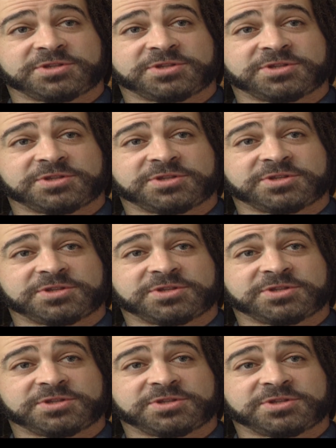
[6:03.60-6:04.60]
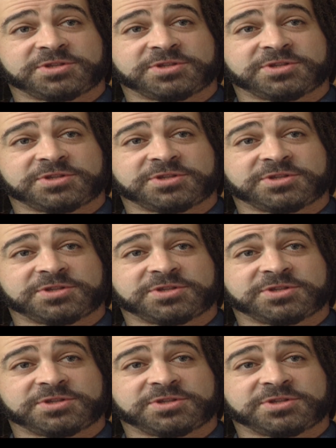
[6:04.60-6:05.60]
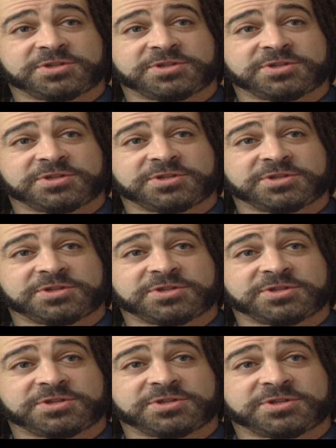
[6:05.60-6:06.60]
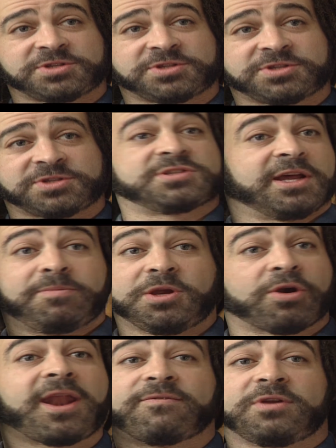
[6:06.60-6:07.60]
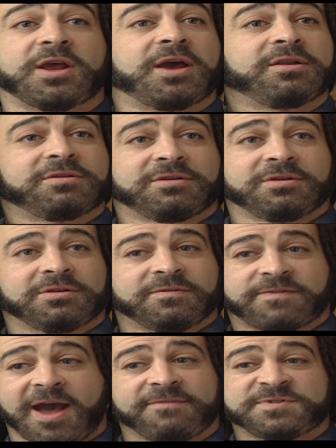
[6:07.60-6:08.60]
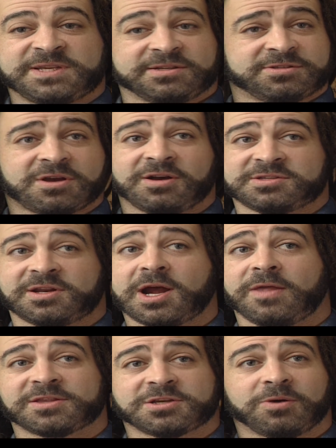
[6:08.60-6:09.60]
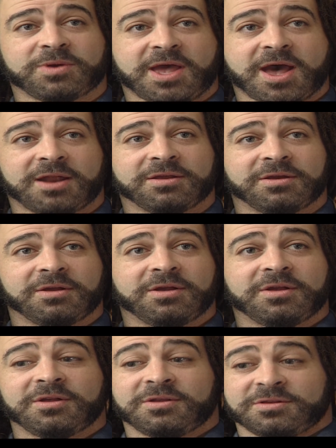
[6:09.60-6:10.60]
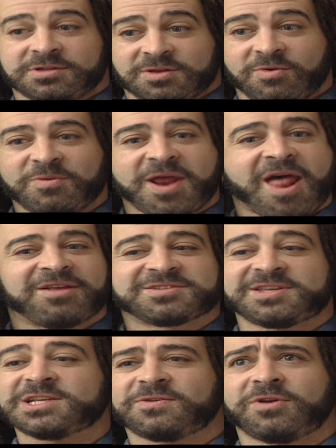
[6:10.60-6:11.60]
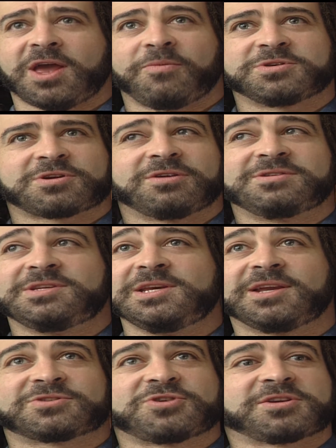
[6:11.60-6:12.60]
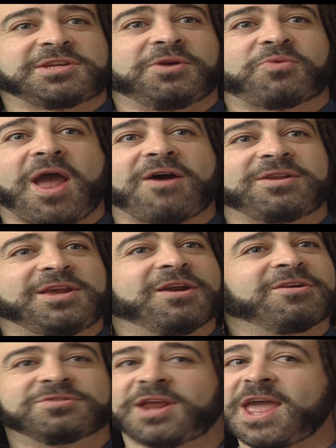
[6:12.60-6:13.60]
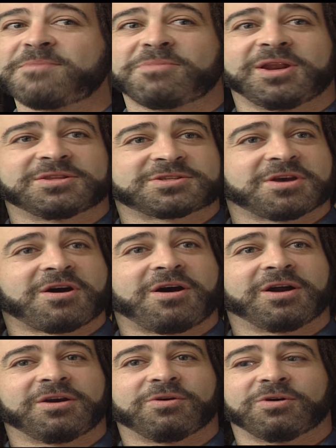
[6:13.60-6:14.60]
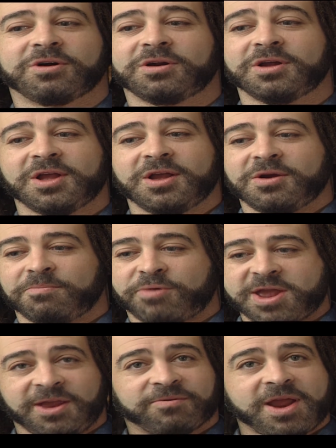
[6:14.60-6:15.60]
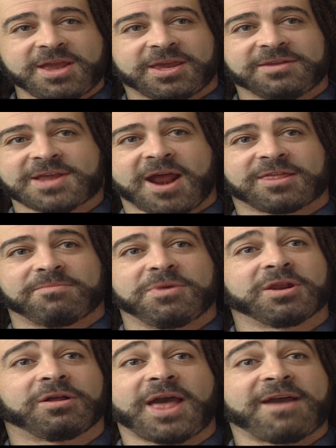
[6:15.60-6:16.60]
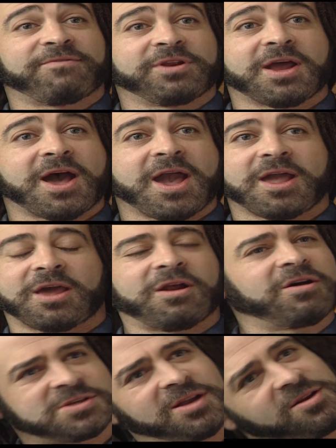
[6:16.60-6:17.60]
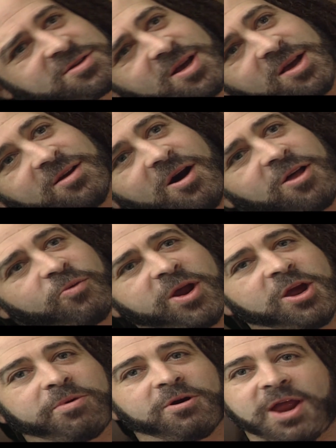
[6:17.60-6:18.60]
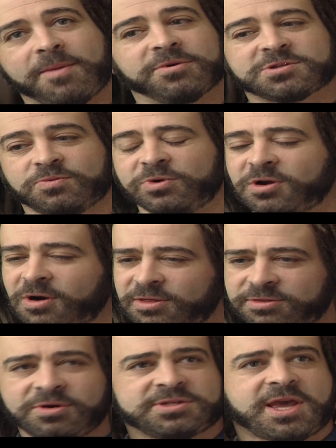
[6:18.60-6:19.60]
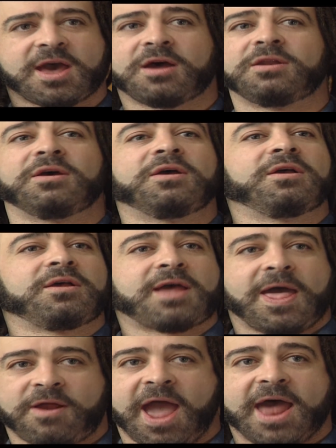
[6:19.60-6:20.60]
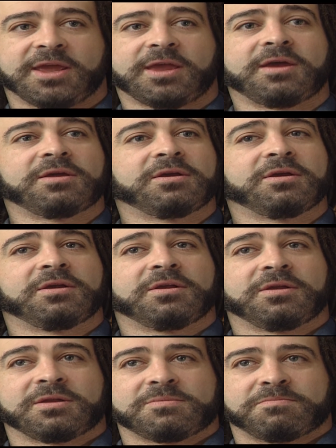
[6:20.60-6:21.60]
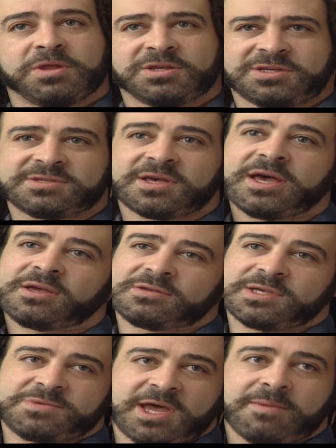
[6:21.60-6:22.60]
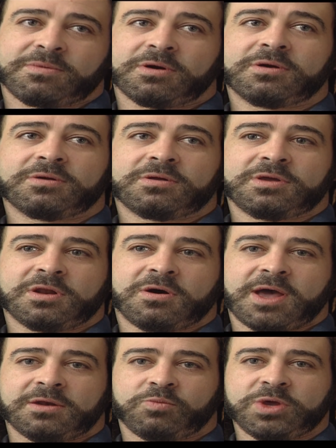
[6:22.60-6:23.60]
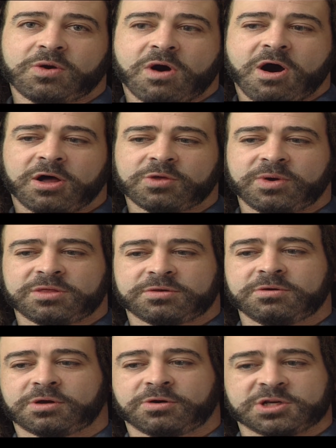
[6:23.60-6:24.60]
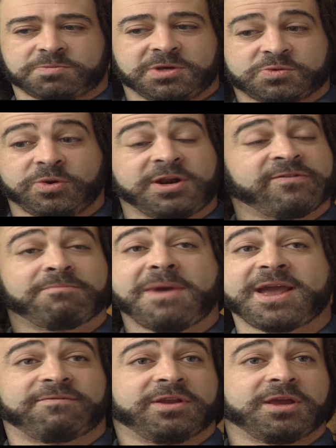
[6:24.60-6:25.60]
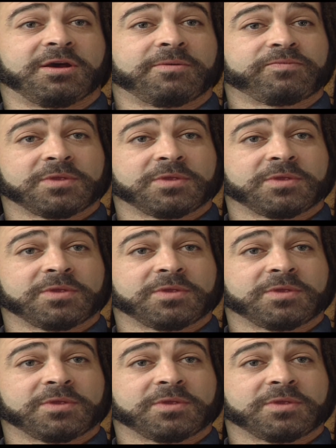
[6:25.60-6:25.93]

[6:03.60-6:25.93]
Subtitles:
stations will be there because they're playing that music, and they'll see us, and we just got to be great every night. 5, 6 songs a night, that's all we had. And we went out on stage every night, and we started deconstructing around here and doing an 8-minute song, or Breaking Rain came down in the middle every night, and all of a sudden it's like, all the radio programmers, we're going through a town, and they're adding it. But this is like September, you know, and we go all the way through to Christmas. We don't even make a video,